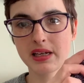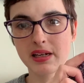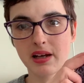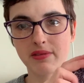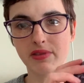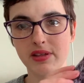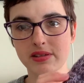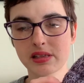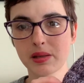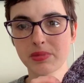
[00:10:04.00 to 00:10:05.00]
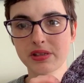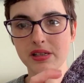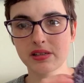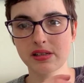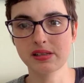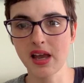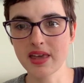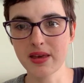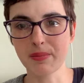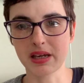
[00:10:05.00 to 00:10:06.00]
of the slip stitch design that
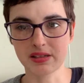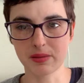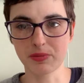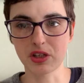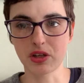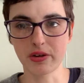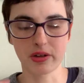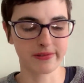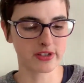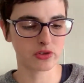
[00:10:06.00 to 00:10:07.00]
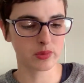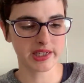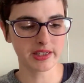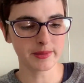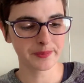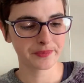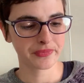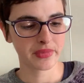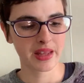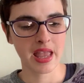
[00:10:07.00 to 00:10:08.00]
makes up the yoke of the sweater.
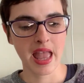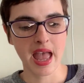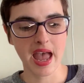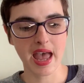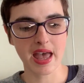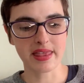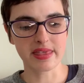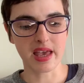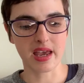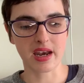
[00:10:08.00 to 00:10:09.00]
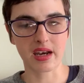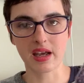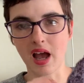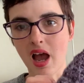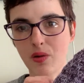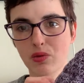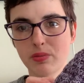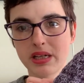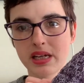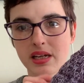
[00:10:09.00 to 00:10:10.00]
And then I will
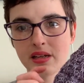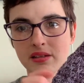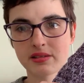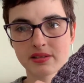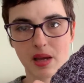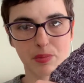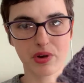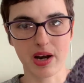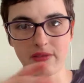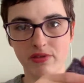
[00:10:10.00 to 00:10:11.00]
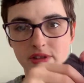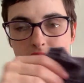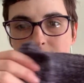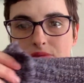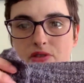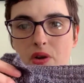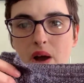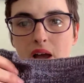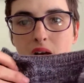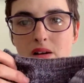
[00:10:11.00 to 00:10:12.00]
be separating for the sleeves. So I
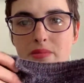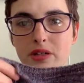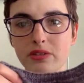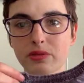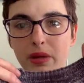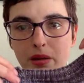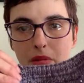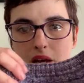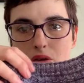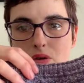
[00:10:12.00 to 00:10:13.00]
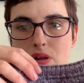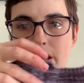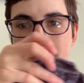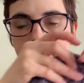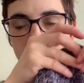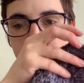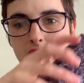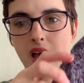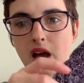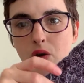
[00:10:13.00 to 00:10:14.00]
almost made my goal on this, but not
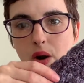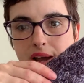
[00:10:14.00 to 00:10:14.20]
quite.